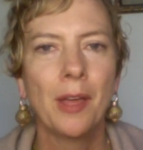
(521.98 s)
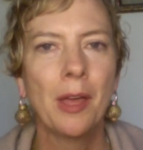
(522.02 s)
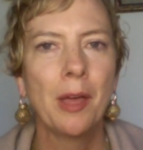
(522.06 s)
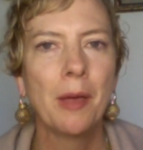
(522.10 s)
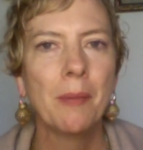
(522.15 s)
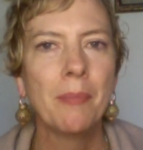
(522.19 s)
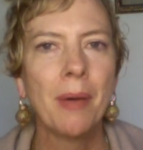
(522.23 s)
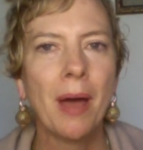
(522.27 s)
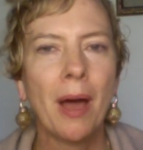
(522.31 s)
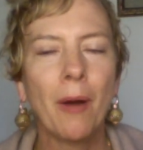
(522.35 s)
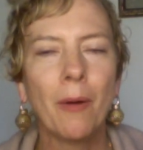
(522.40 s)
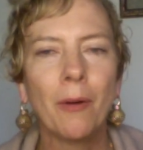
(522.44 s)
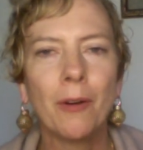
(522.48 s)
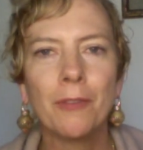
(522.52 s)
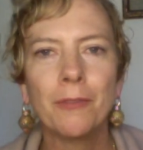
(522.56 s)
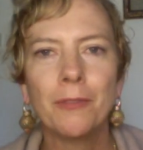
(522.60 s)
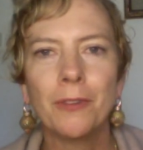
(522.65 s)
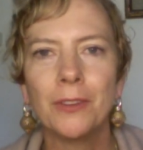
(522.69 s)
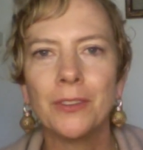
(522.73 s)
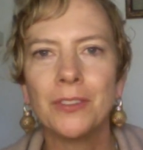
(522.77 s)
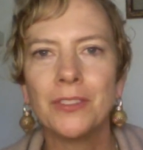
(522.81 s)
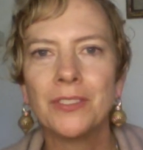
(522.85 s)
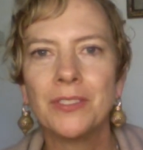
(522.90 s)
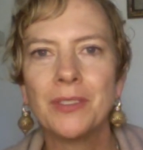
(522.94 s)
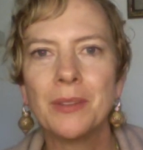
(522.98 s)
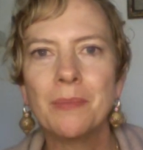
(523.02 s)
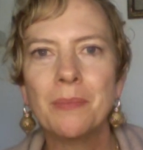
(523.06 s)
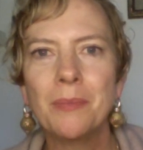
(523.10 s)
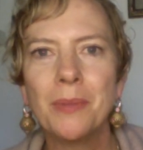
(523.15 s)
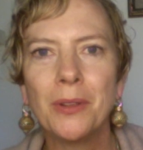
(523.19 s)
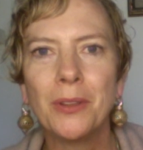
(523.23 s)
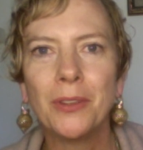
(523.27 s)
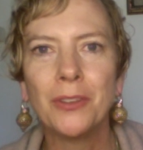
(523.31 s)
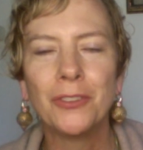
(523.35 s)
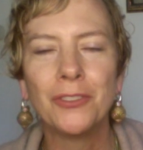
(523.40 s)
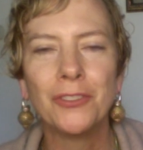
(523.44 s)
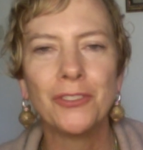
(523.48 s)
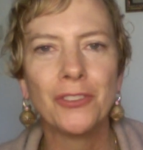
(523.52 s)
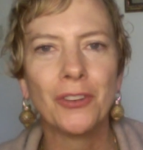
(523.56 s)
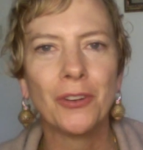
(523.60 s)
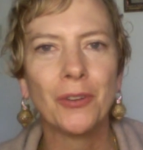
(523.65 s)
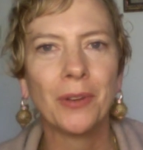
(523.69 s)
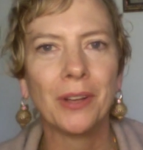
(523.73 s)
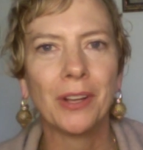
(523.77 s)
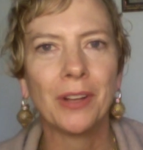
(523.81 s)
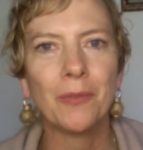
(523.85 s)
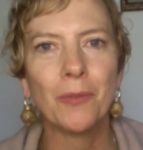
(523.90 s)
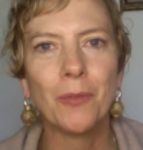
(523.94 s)
powerful symbols
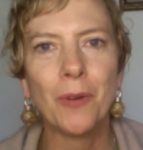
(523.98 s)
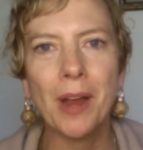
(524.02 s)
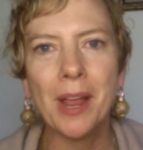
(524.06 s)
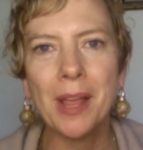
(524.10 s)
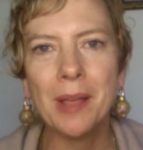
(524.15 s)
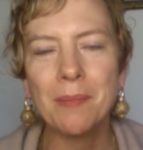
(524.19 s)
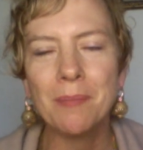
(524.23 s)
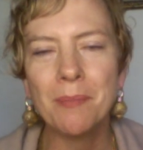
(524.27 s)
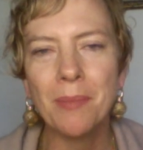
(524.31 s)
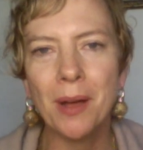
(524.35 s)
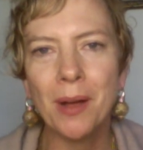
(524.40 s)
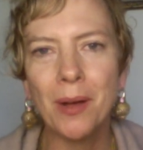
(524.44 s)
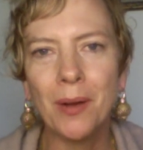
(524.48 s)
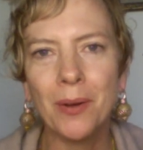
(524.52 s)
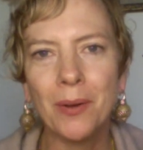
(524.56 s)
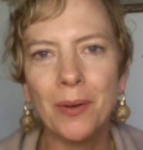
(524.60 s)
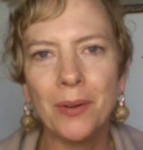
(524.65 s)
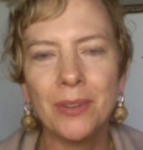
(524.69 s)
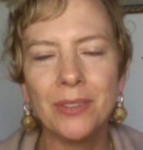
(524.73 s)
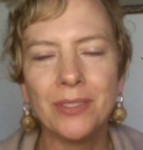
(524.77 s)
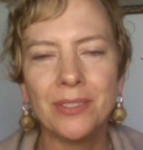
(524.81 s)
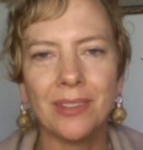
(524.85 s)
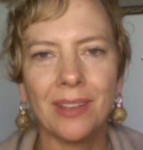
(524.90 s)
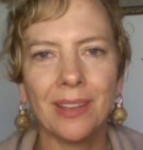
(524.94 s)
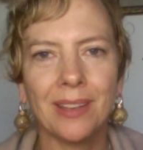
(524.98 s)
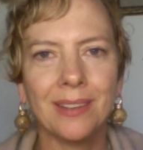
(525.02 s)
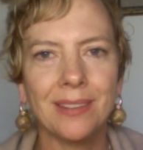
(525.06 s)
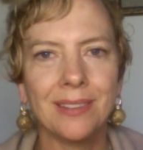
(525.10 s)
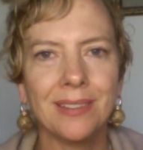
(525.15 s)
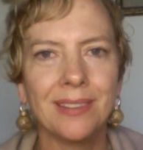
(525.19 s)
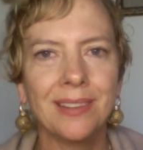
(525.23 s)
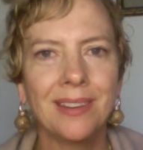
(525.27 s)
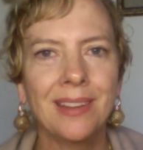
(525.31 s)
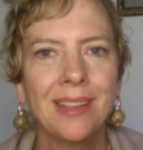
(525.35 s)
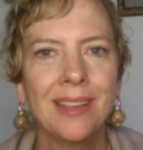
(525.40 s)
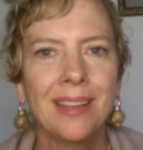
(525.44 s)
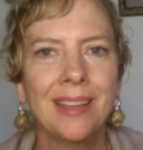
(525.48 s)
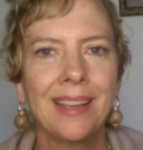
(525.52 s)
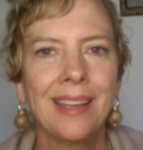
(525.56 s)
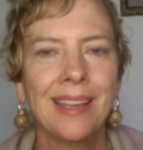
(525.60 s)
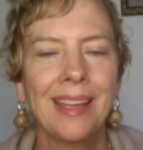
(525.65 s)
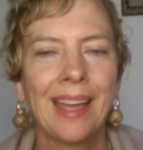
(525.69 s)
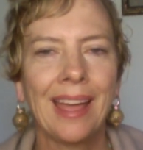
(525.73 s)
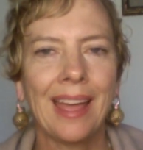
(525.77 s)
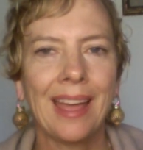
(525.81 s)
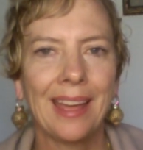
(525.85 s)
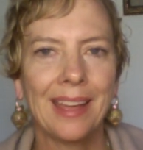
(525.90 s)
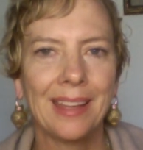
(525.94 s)
showing rainbows and
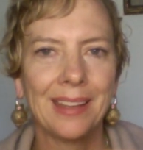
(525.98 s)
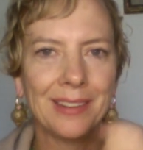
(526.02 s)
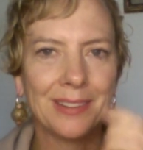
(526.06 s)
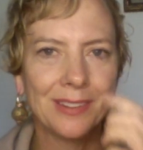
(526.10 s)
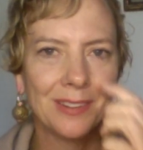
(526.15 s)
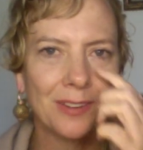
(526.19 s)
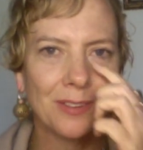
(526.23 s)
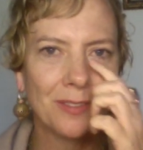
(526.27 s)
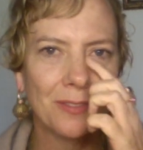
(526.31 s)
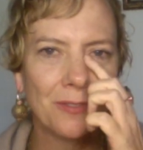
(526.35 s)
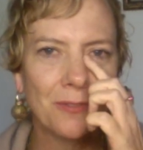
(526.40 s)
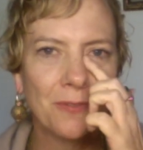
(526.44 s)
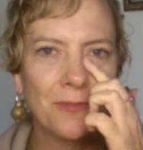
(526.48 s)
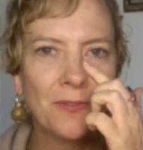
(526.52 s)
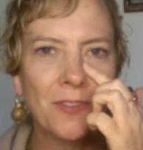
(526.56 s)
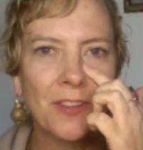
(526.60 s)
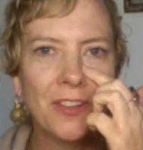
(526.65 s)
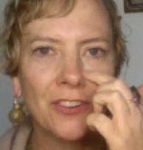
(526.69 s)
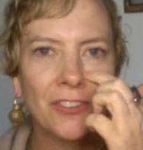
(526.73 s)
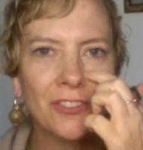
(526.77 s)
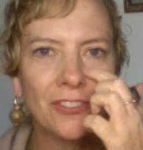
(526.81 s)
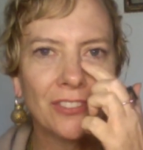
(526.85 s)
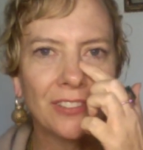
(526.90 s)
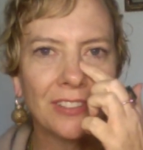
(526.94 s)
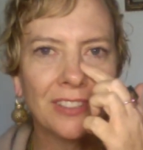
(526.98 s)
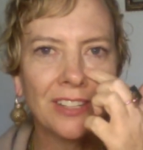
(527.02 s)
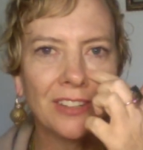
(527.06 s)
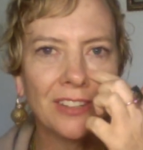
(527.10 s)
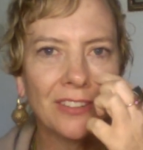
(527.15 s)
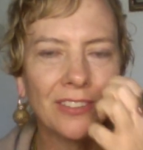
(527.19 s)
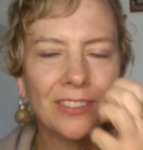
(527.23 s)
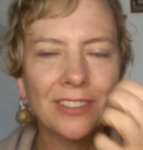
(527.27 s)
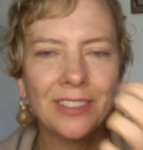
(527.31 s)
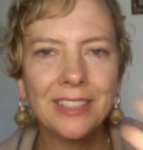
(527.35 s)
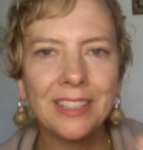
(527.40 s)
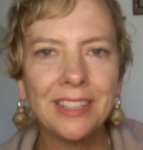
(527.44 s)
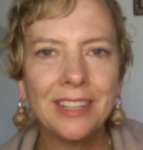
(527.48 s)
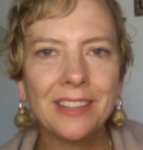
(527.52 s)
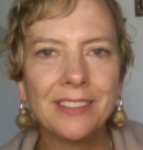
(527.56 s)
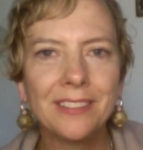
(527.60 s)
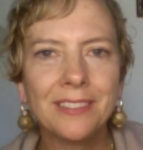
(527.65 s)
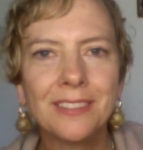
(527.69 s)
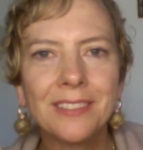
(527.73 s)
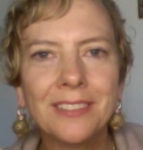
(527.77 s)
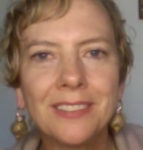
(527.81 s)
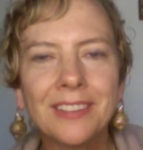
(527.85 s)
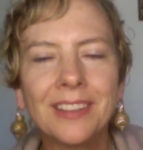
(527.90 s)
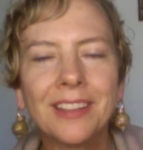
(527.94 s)
and fish literally
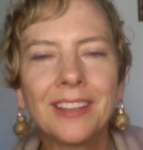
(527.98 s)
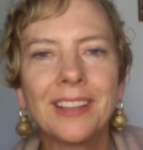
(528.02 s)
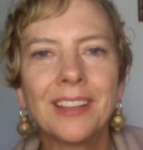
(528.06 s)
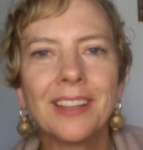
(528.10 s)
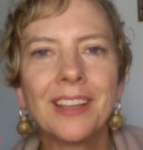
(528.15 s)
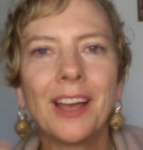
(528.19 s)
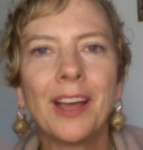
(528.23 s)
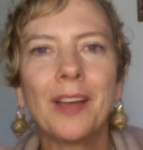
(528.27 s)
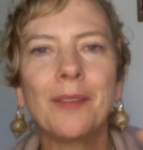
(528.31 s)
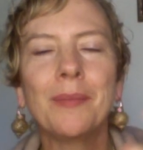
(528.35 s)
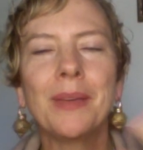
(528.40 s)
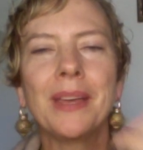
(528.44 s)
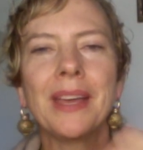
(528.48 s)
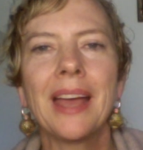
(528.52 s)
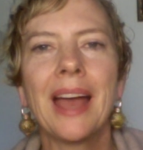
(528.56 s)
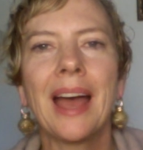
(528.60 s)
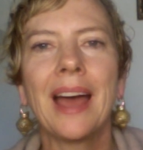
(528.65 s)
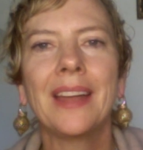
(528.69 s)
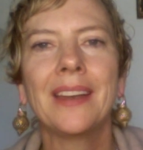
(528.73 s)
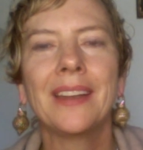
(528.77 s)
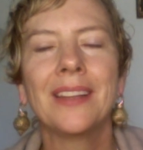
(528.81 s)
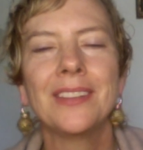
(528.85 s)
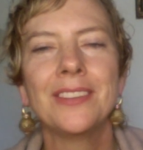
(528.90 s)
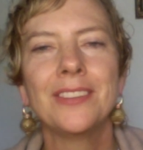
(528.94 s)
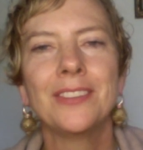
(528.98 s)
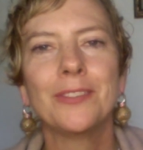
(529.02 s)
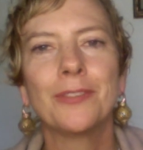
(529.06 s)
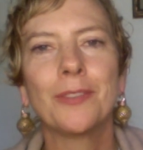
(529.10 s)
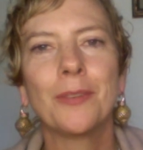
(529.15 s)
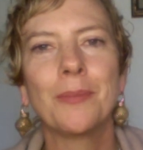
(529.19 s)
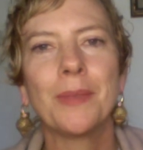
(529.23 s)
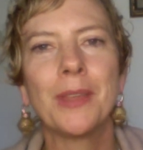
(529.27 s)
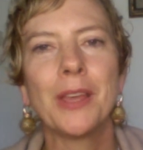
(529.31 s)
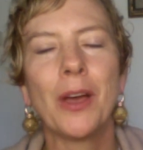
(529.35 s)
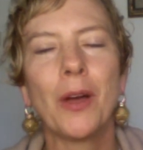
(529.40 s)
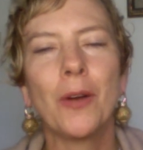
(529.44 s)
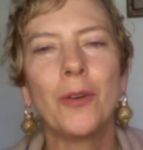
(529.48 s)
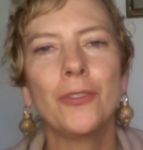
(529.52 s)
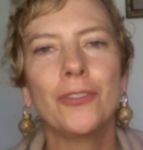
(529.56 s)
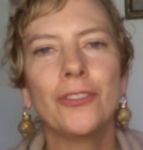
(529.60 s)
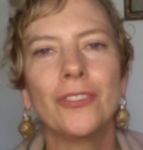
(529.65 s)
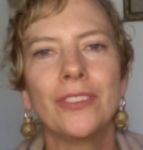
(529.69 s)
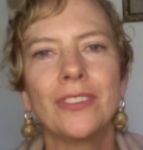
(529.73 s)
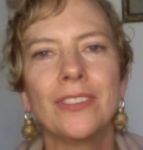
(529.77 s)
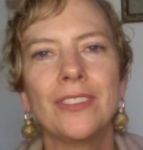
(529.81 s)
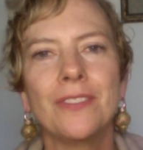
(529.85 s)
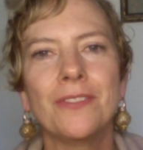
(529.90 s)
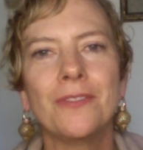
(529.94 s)
coming at us from the
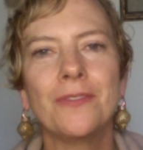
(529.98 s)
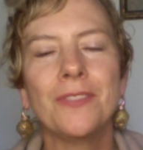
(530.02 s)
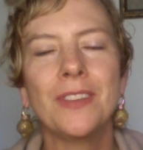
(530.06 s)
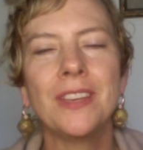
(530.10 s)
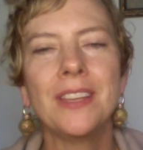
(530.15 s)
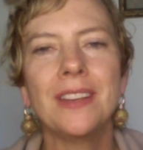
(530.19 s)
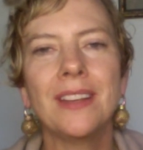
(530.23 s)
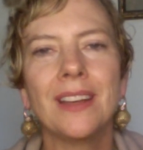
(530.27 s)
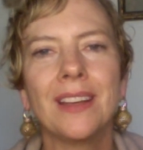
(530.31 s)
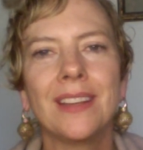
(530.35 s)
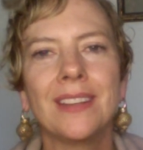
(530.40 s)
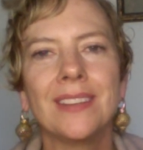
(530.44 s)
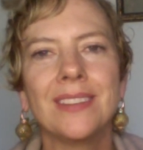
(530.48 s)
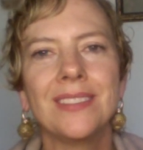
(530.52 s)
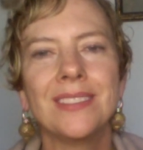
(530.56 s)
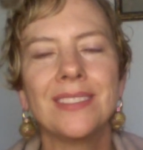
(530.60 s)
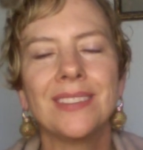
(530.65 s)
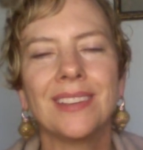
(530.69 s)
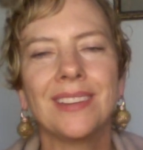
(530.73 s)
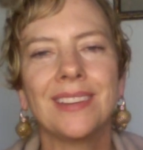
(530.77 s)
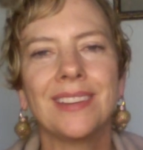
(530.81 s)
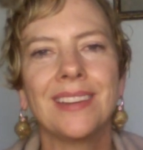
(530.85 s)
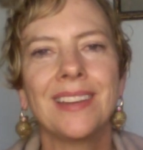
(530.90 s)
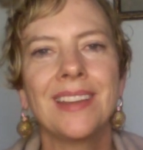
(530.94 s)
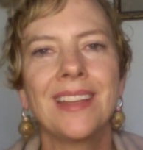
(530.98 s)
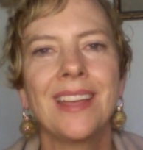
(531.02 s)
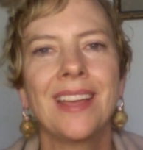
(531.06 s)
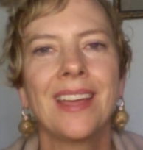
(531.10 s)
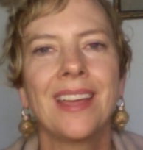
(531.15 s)
ocean to feed us and